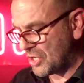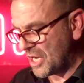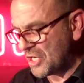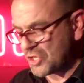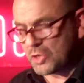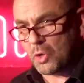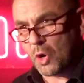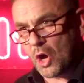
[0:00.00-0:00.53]
He
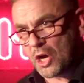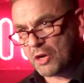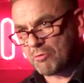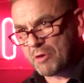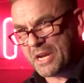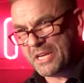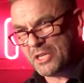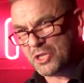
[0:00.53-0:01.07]
saw a
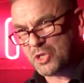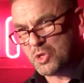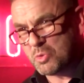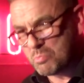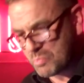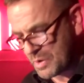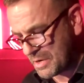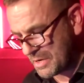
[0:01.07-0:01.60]
grey
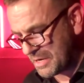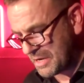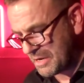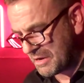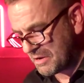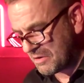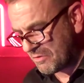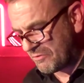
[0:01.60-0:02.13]
soup
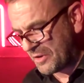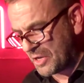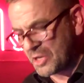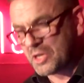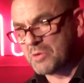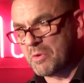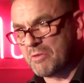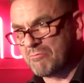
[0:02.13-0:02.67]

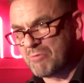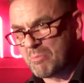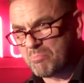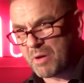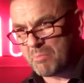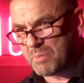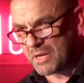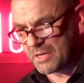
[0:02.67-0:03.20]
filled with
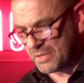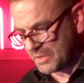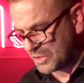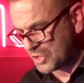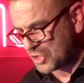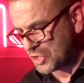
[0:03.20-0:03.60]
Republican